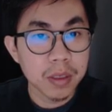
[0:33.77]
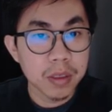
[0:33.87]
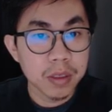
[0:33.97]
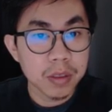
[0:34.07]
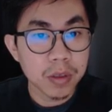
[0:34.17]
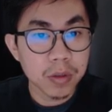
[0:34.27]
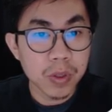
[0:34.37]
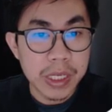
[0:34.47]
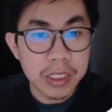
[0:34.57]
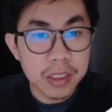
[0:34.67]
So
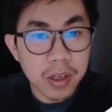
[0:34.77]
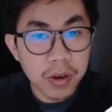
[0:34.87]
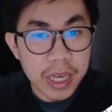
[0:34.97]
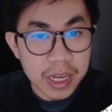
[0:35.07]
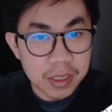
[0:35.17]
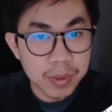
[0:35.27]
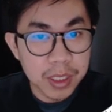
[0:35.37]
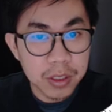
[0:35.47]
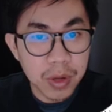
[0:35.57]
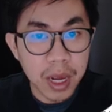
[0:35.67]
to install
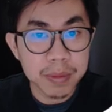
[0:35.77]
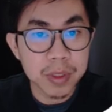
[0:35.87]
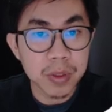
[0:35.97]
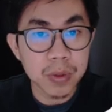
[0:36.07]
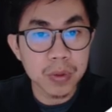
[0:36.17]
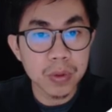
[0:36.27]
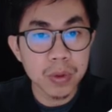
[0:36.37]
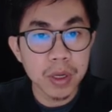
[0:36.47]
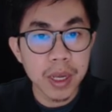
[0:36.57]
Gatsby, you have to